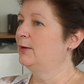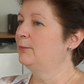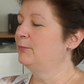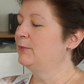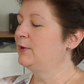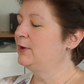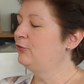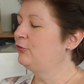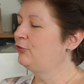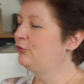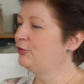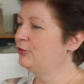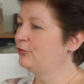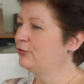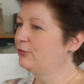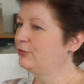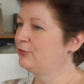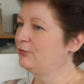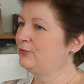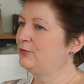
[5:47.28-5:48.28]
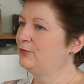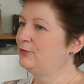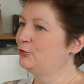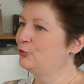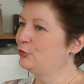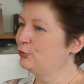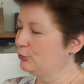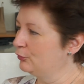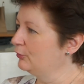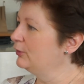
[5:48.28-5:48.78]
There's just
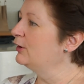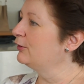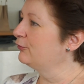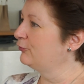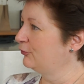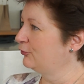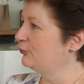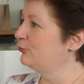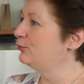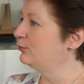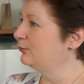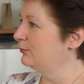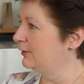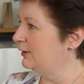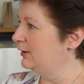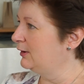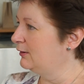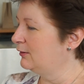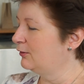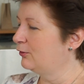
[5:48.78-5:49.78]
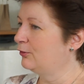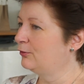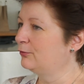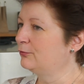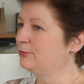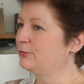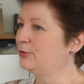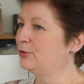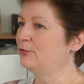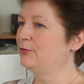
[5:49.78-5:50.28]
story after story
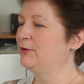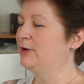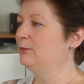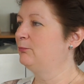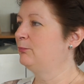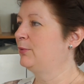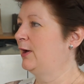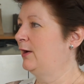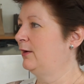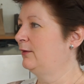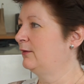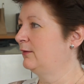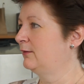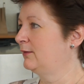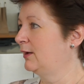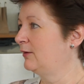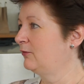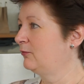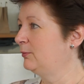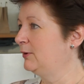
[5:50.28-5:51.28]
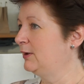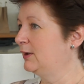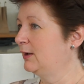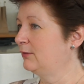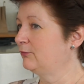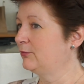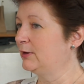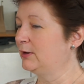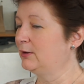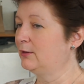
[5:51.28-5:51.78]
of the impact that that's been
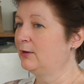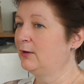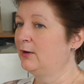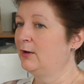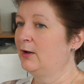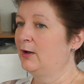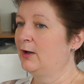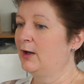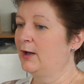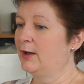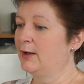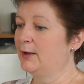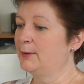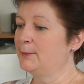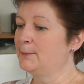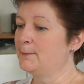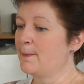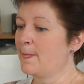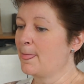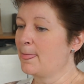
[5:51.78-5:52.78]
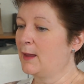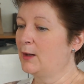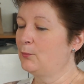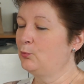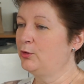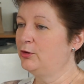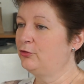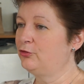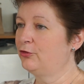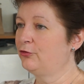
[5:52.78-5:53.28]
having.
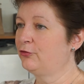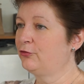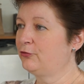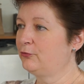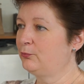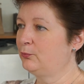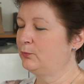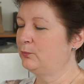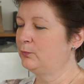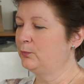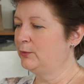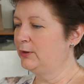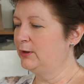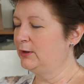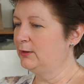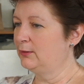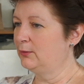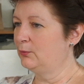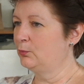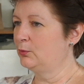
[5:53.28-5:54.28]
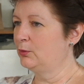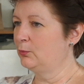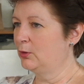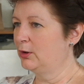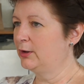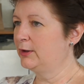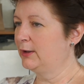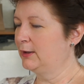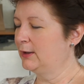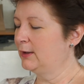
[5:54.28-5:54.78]
And we're
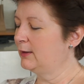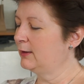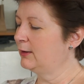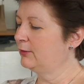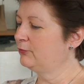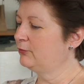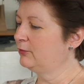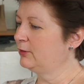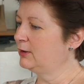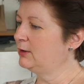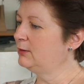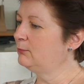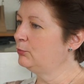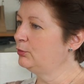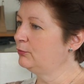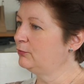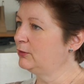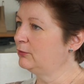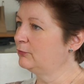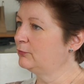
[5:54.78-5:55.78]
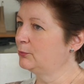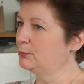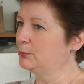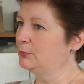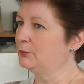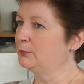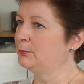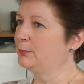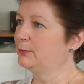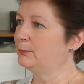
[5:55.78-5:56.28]
working out how to keep moving it
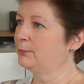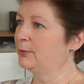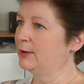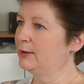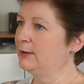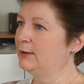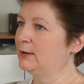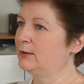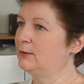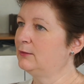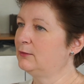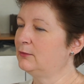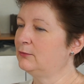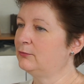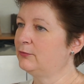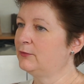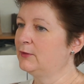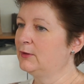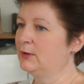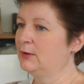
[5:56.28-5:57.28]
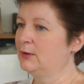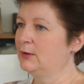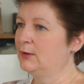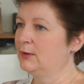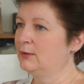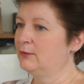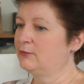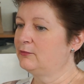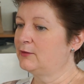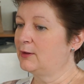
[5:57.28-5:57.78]
forward, but by the end of
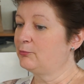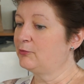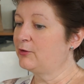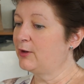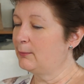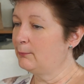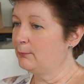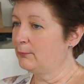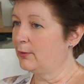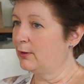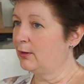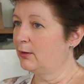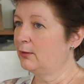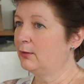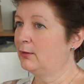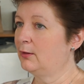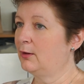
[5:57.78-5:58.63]
September,